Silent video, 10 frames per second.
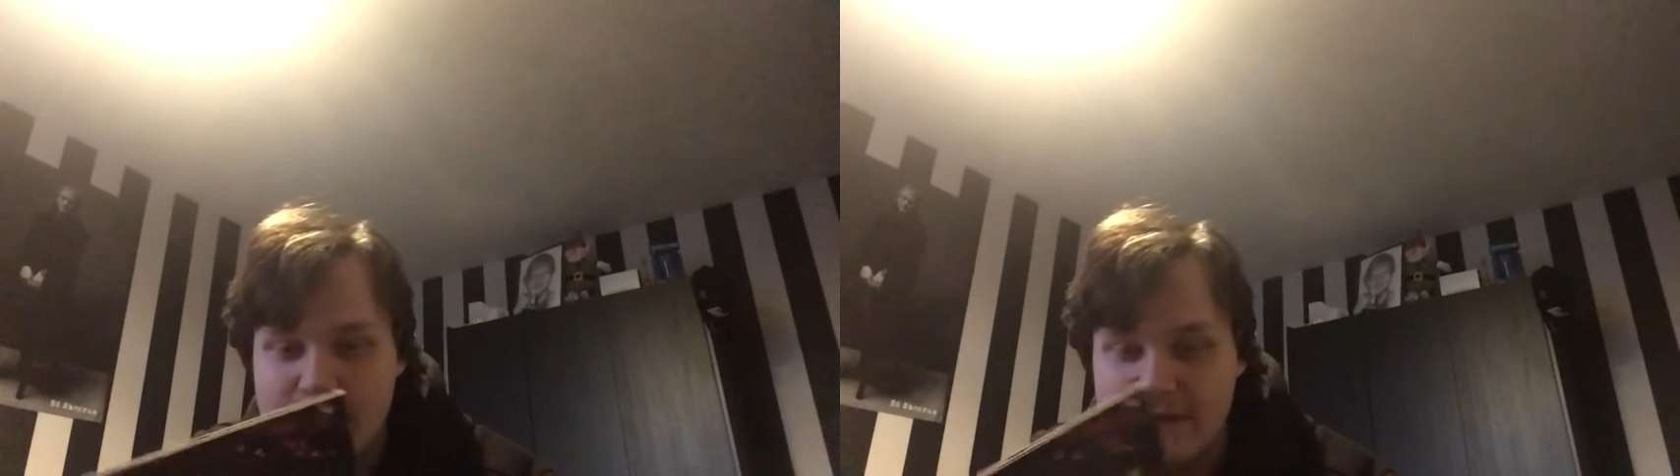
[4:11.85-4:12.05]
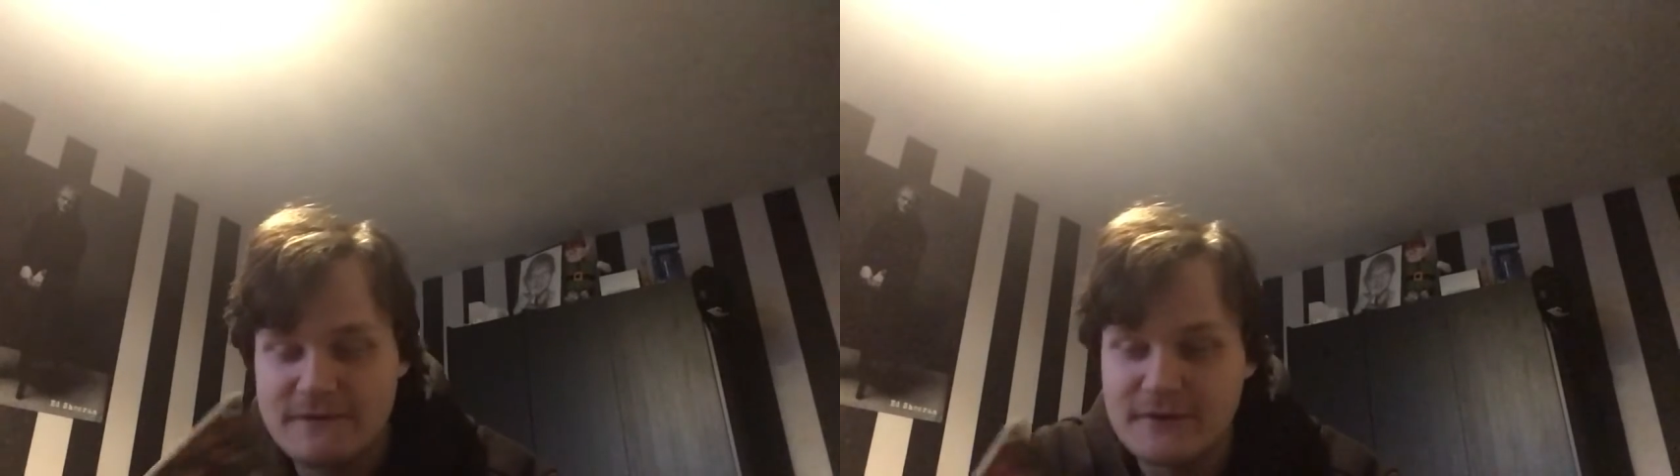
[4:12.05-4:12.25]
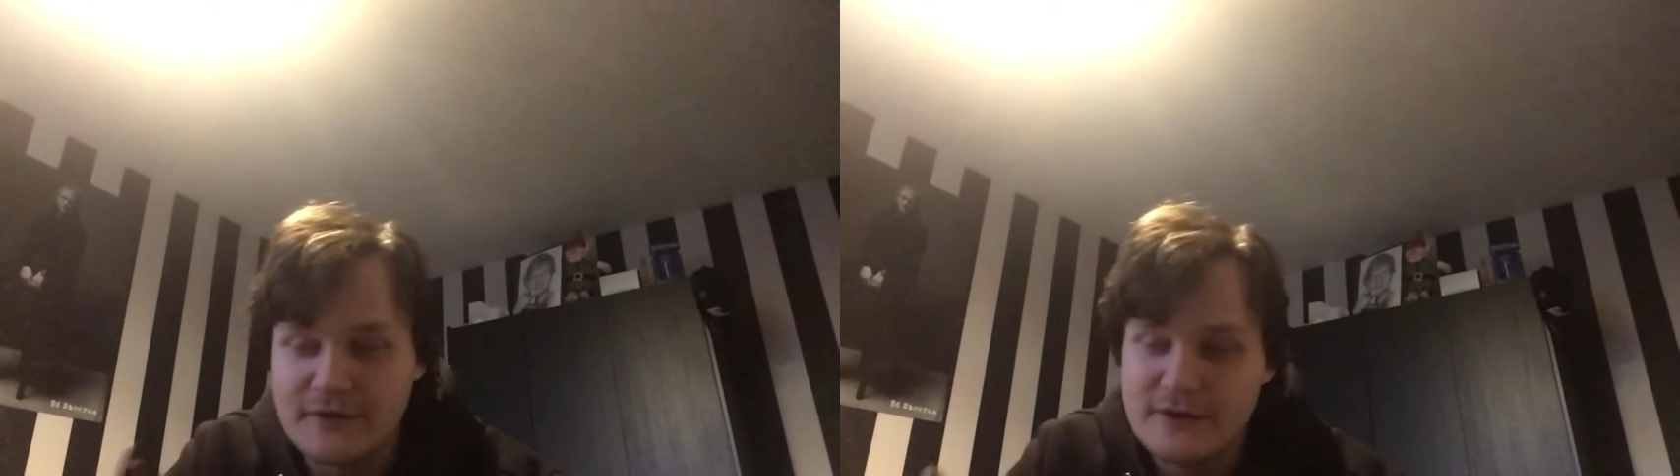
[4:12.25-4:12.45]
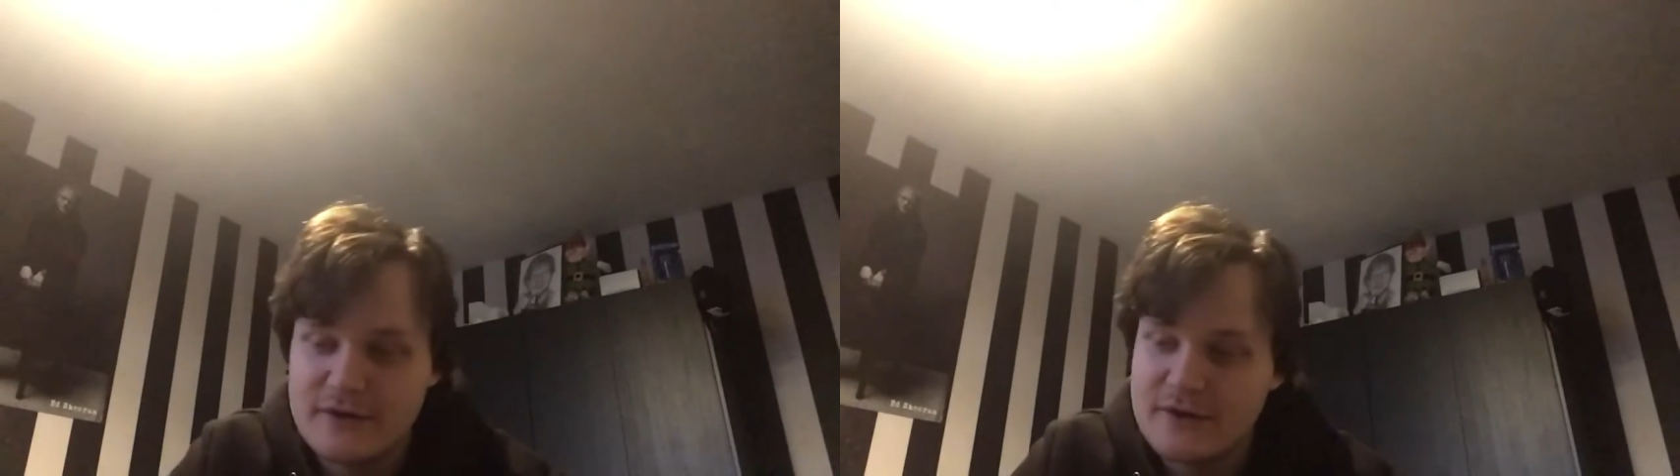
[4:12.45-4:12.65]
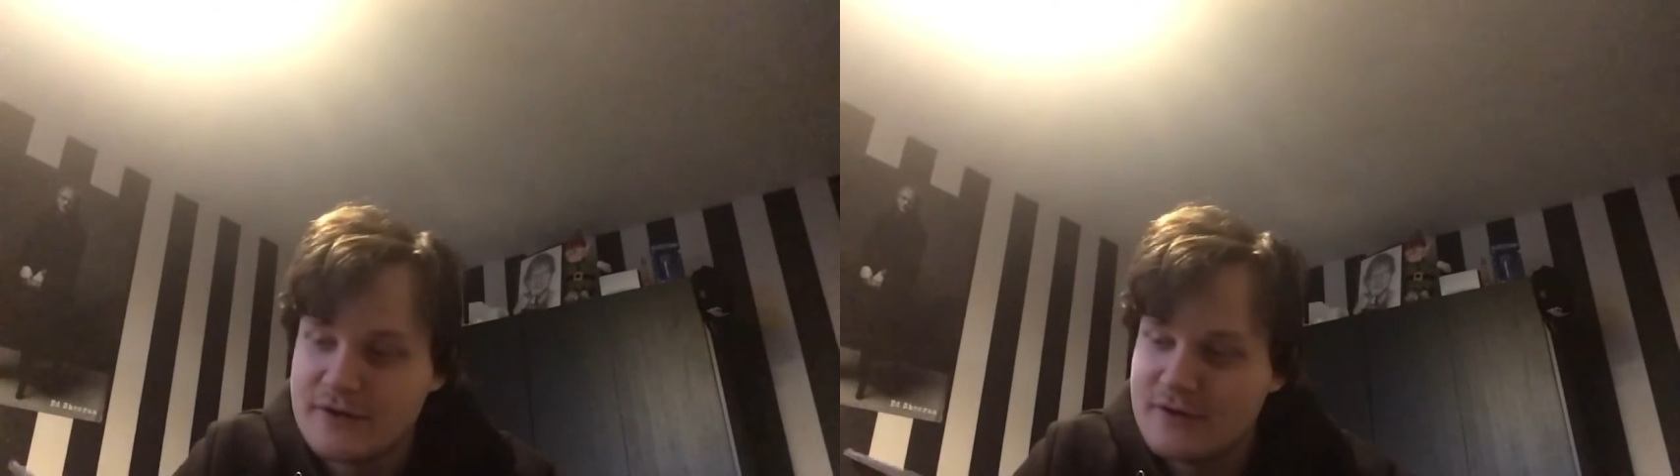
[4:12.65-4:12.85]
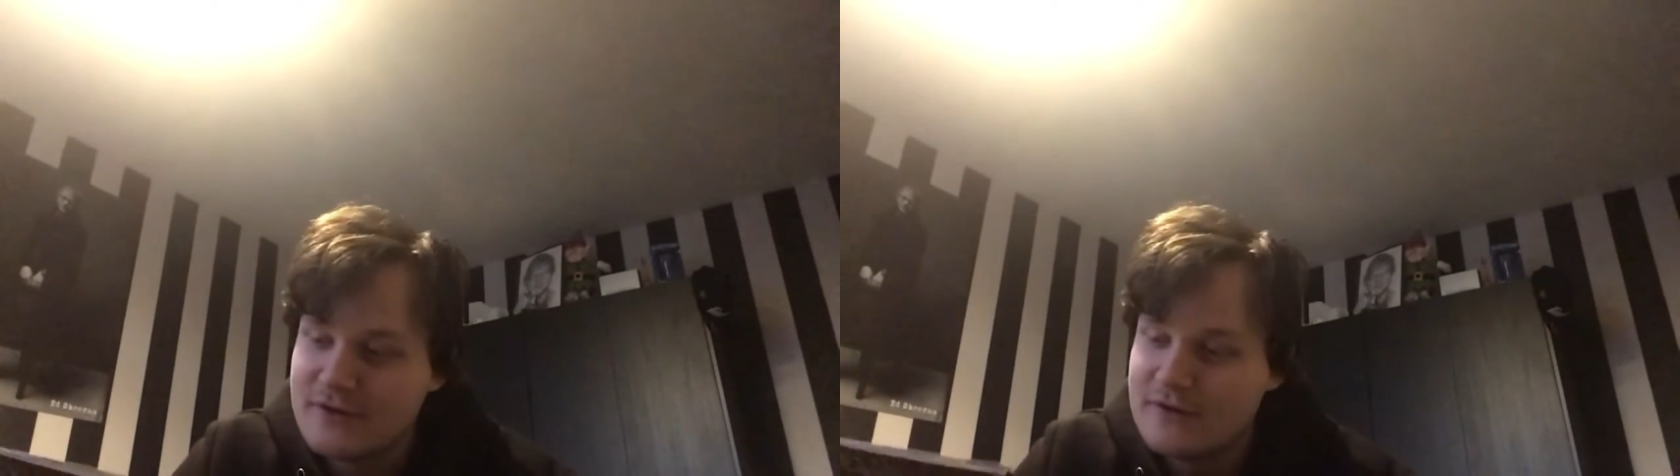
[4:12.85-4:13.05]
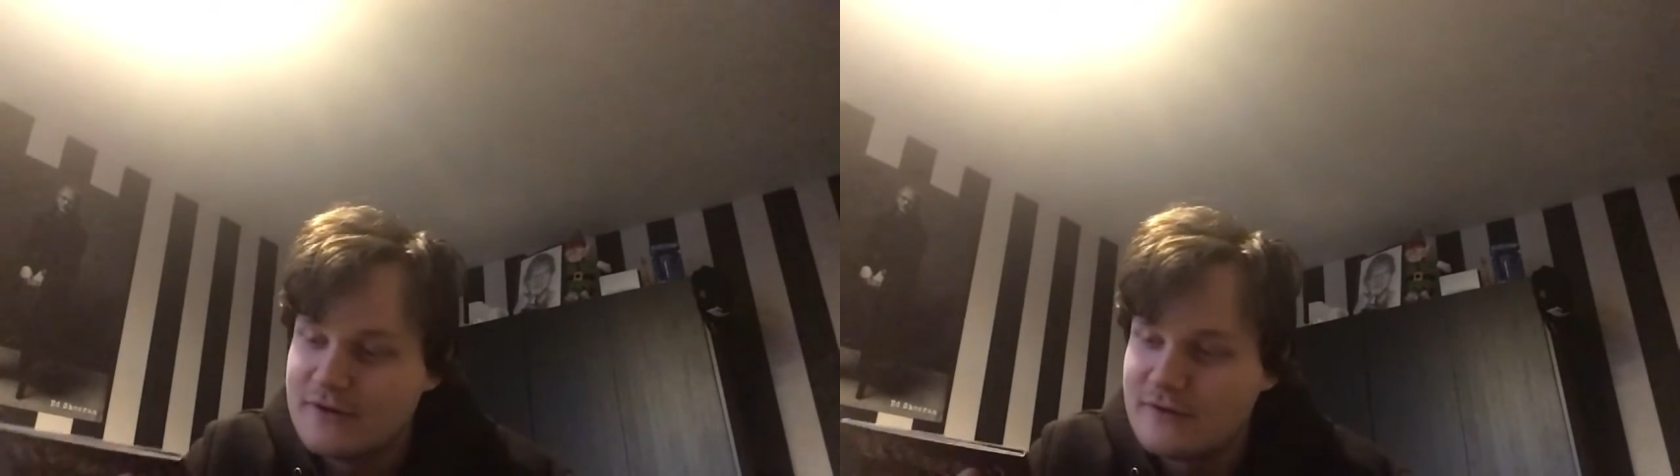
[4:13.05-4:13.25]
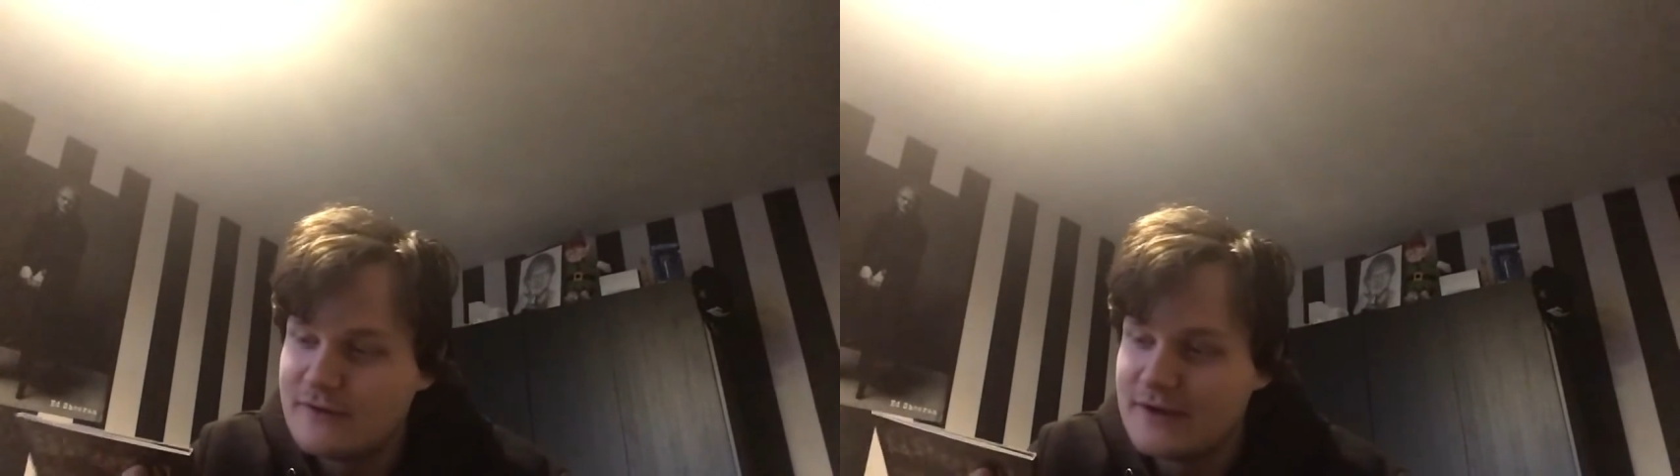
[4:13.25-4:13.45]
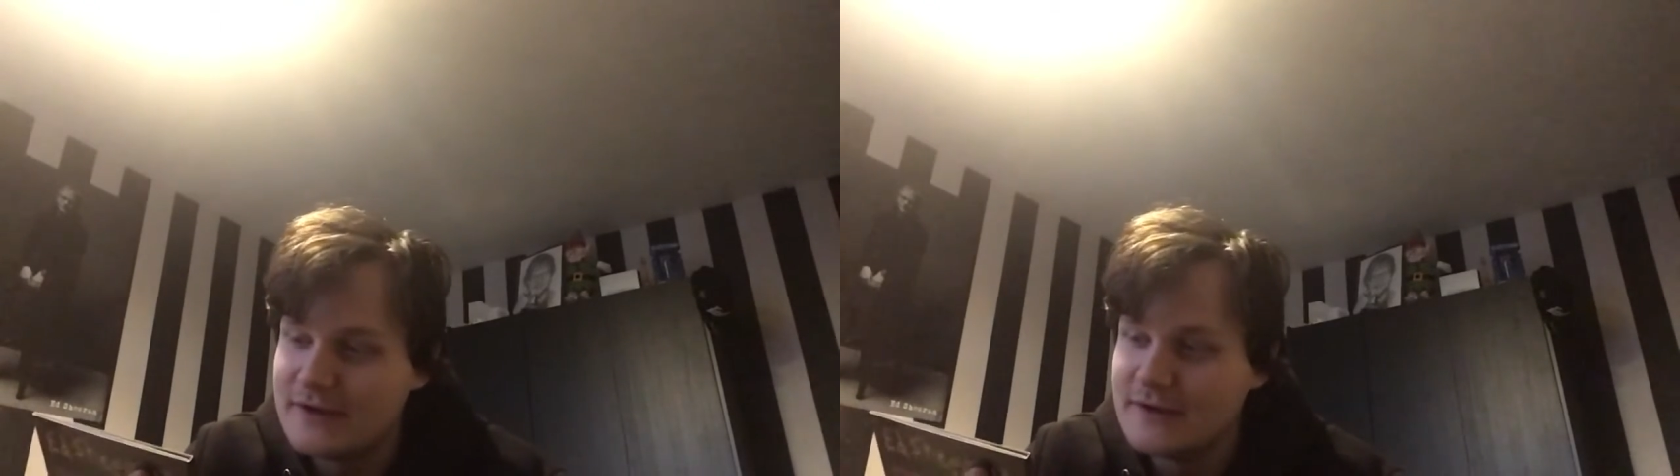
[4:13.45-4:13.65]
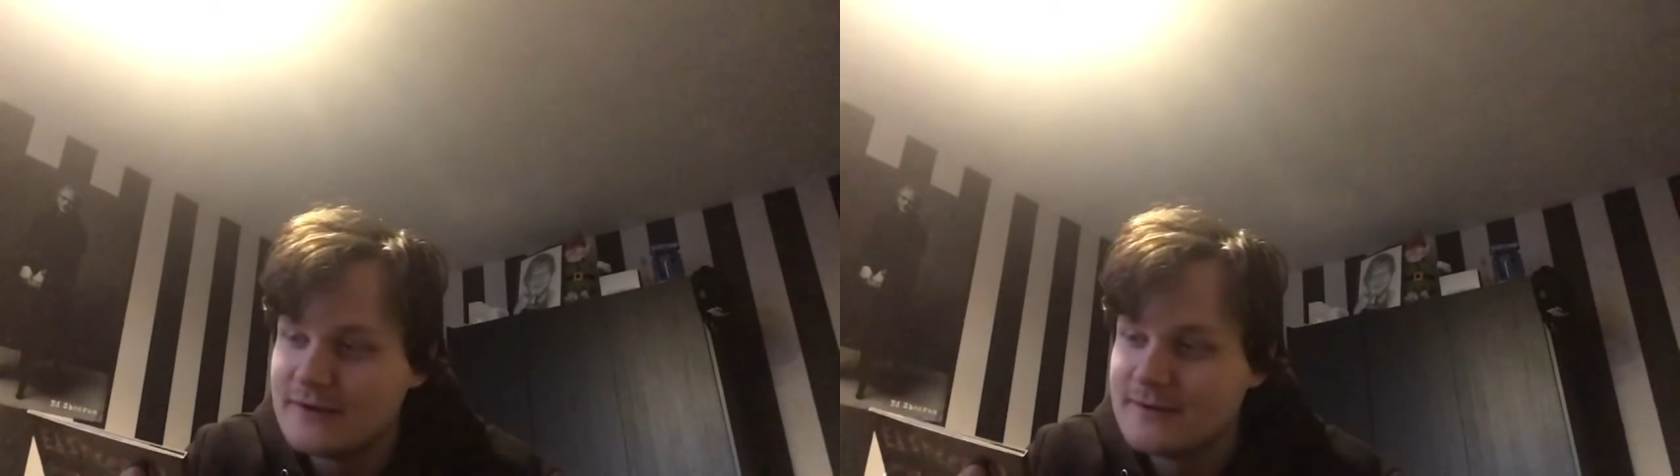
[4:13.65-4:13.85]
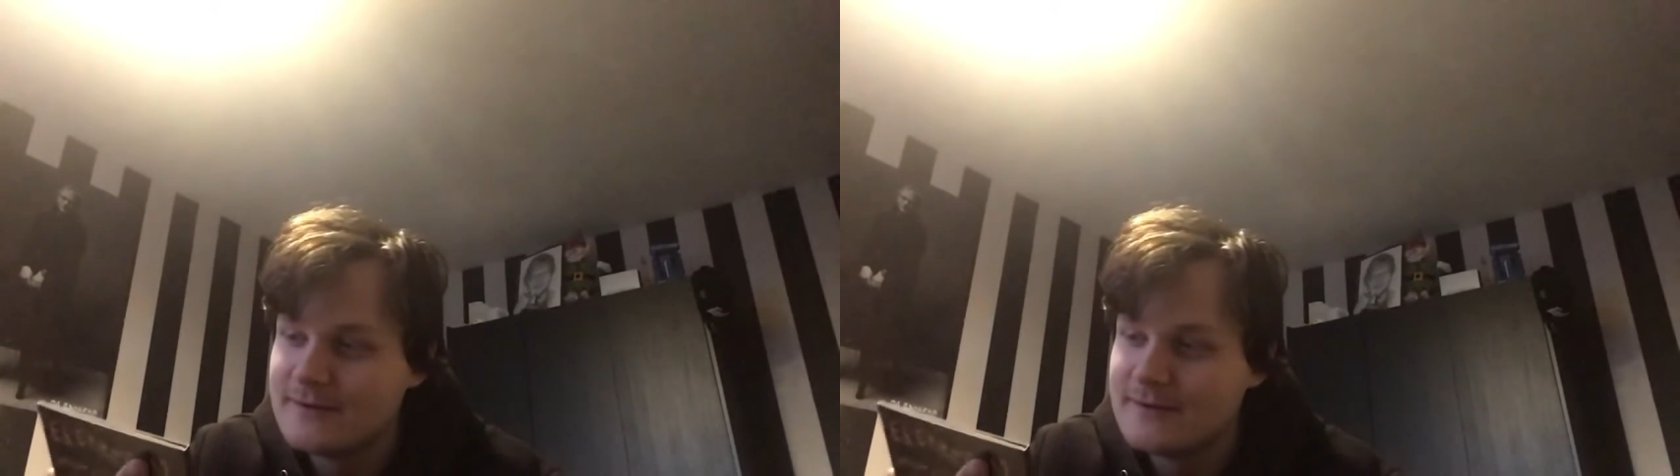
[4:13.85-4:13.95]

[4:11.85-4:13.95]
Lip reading: Bedford. Right here.